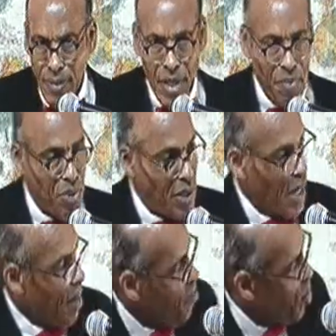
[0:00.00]
You put
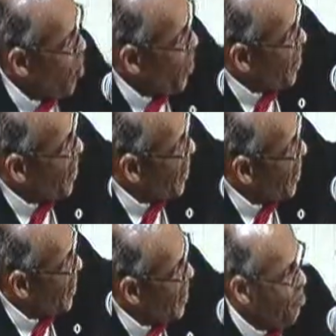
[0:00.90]
a boy here,
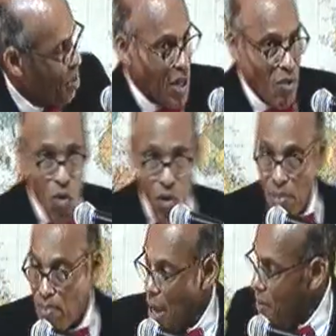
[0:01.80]
you put a world
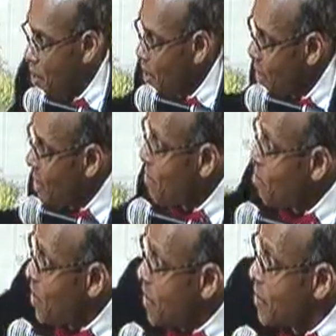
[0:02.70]
map here, you
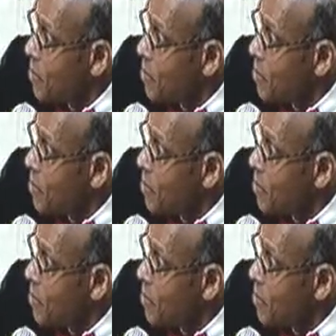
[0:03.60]
put